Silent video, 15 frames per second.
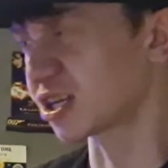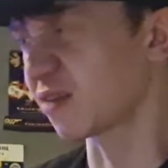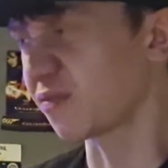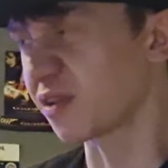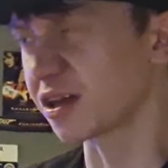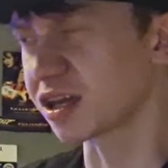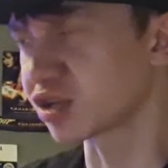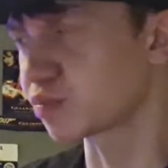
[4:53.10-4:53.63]
I
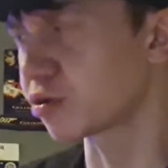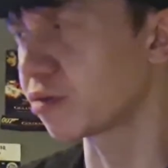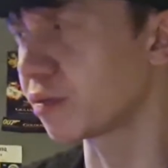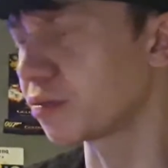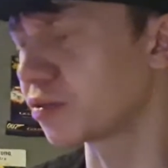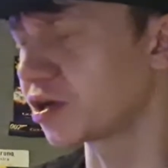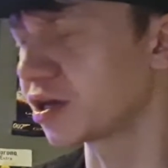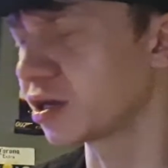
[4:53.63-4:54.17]
think is
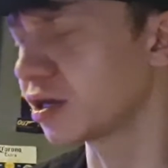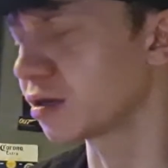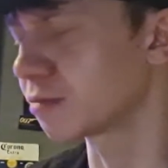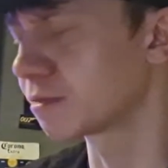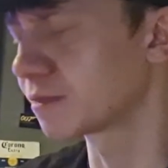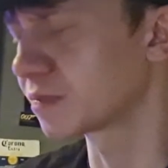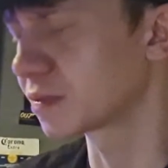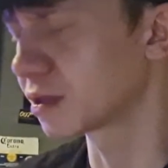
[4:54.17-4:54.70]
probably
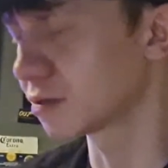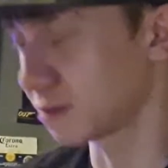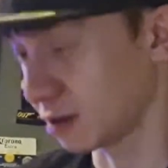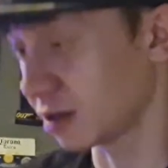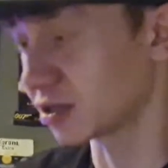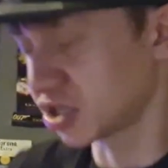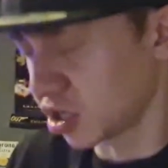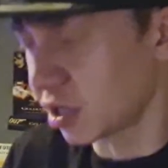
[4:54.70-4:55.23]

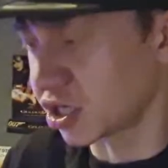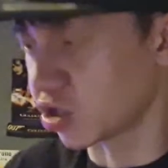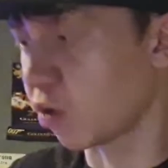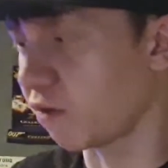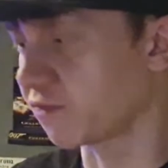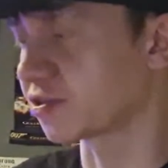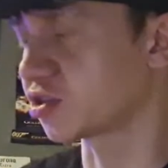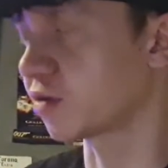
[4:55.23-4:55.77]
it's it's
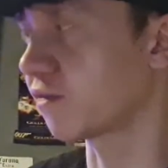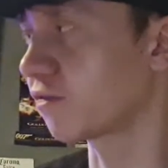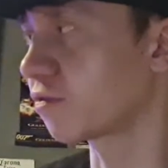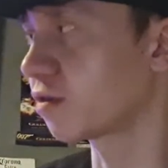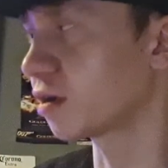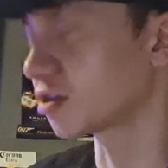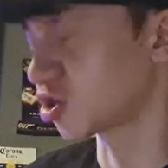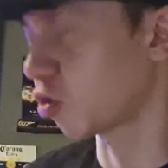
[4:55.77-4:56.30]
obviously
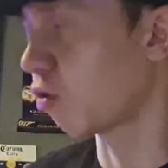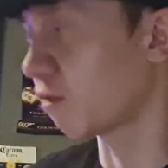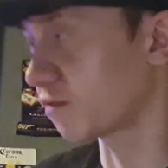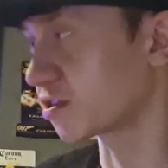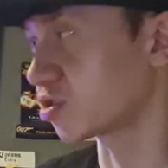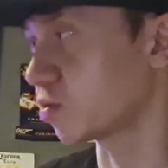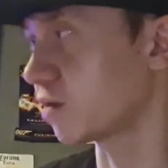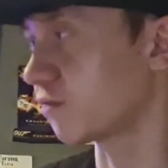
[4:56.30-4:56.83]
it's
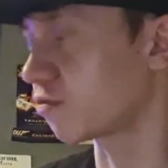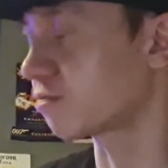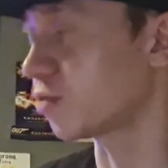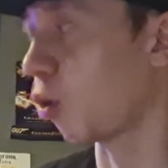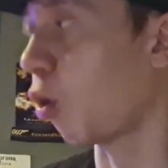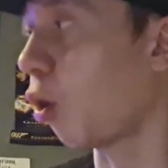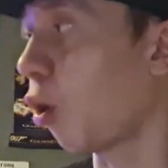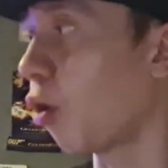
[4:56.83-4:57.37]
obviously from the
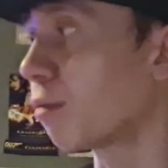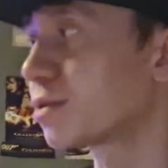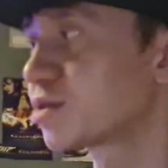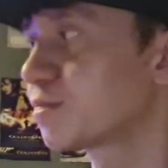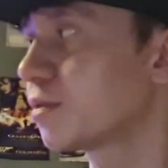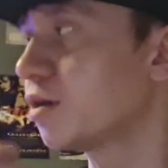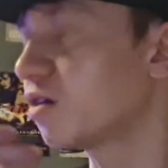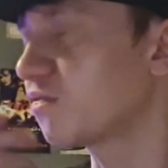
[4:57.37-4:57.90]
hops,
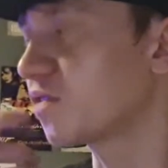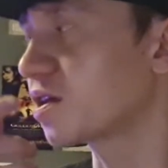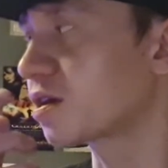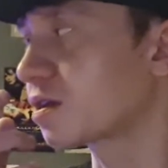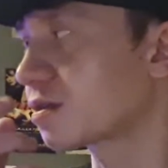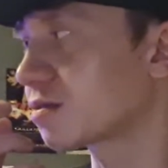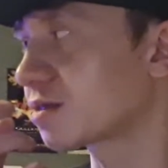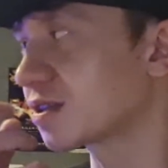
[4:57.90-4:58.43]
but I
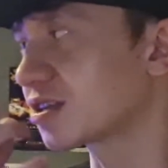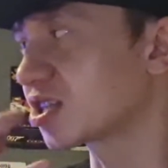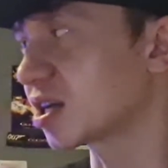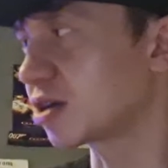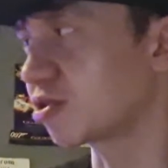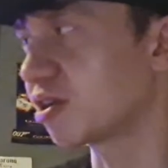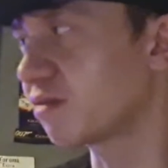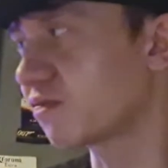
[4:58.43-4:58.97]
think there's a
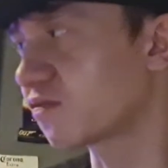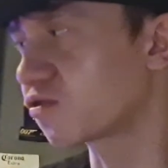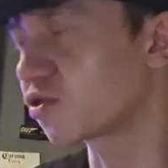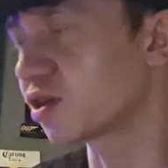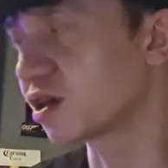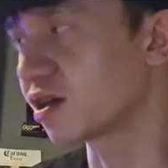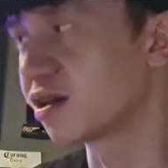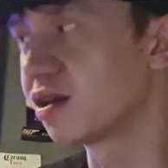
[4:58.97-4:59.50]
great
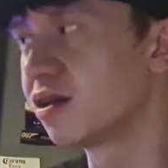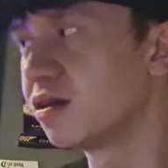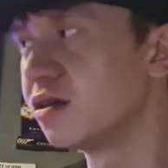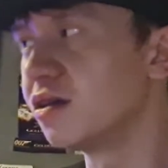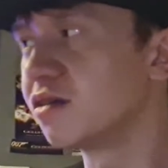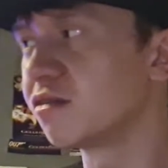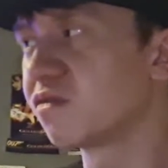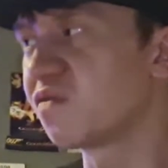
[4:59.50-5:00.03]
fruity
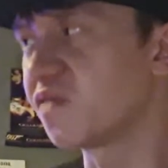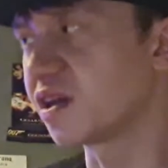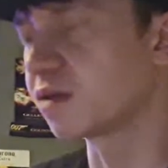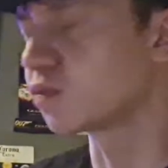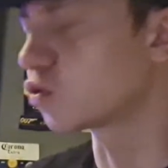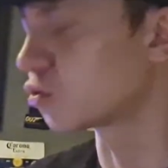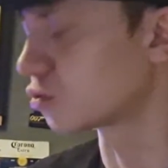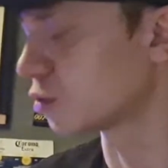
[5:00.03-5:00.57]

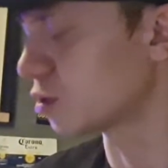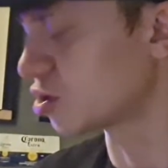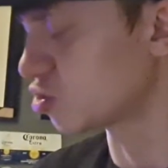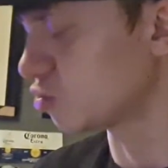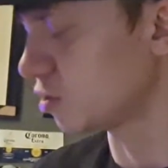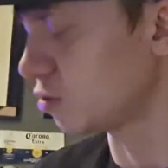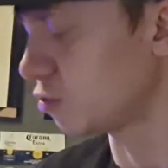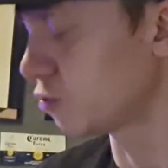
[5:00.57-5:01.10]
vibe going on as
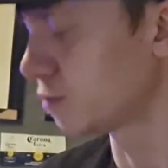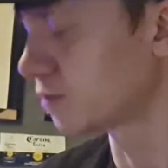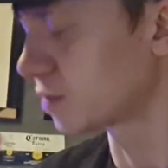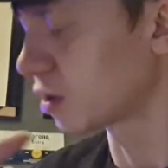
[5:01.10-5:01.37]
well.